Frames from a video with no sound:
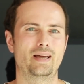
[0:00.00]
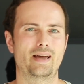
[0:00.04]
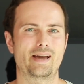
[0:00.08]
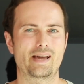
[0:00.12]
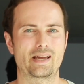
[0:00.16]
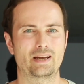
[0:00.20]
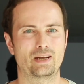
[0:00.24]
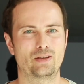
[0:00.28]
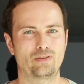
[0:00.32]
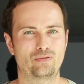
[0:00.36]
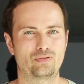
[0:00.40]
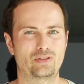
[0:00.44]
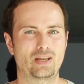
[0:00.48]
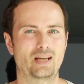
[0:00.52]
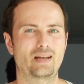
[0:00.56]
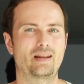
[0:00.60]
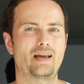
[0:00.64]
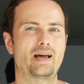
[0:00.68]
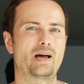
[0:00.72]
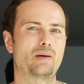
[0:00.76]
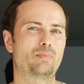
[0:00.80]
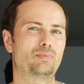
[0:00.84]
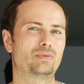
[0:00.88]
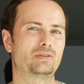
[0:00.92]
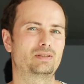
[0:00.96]
And if that
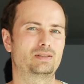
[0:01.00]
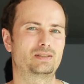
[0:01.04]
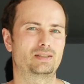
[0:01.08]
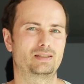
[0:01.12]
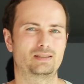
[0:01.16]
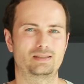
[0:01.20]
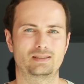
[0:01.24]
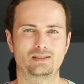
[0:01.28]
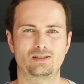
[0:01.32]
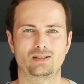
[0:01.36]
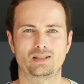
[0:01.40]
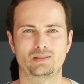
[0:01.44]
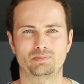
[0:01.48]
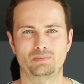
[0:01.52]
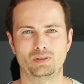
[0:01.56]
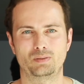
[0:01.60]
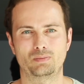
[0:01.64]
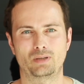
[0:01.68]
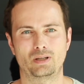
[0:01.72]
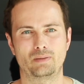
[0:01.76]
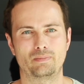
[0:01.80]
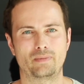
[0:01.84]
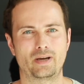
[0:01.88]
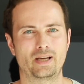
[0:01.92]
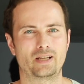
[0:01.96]
happens, it's gonna be
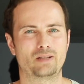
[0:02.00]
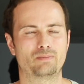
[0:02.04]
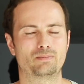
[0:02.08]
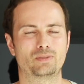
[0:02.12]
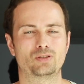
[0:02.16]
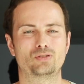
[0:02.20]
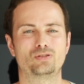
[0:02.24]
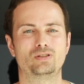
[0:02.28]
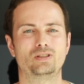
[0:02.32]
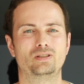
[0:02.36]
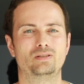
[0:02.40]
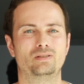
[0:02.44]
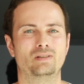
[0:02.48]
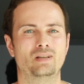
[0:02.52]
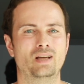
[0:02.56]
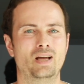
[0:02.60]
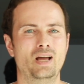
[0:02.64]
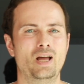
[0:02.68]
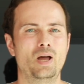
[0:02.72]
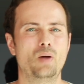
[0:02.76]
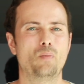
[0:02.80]
my main machine.